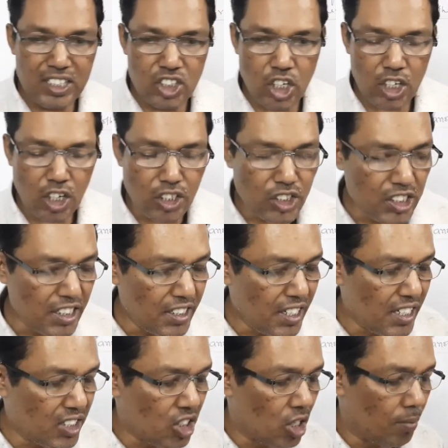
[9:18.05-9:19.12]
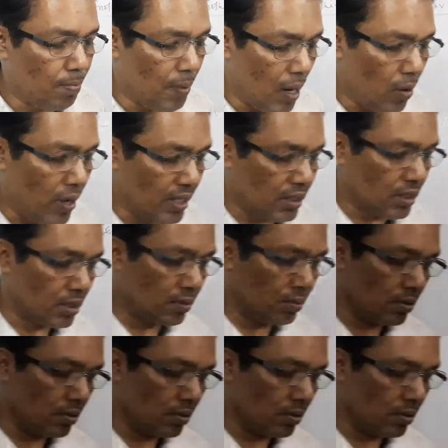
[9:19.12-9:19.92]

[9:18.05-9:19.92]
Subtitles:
your concentration of powers.